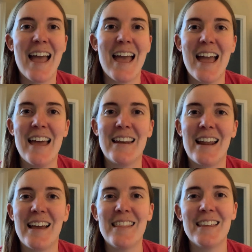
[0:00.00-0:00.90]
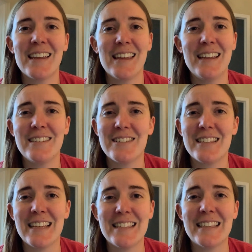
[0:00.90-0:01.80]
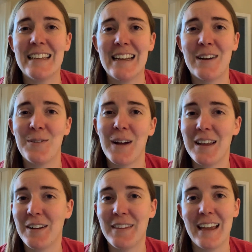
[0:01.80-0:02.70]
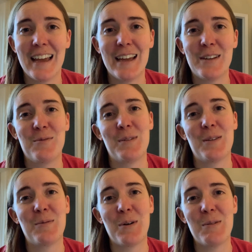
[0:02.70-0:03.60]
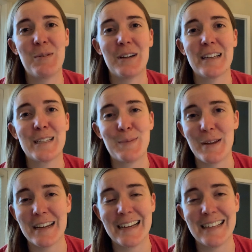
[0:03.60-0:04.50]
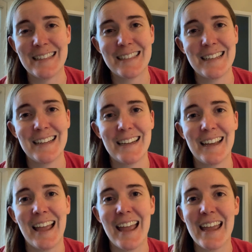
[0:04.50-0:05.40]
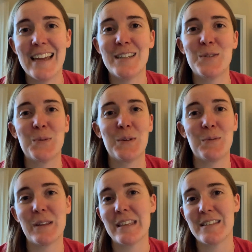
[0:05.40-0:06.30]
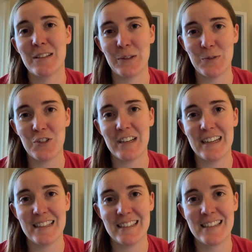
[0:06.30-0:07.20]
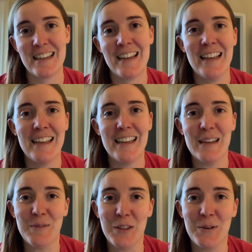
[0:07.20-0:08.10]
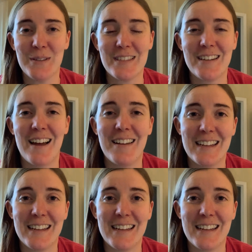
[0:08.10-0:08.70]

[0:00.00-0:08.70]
And I think he just hits the nail right on the head with what we're experiencing and with what the solution is, even though it's not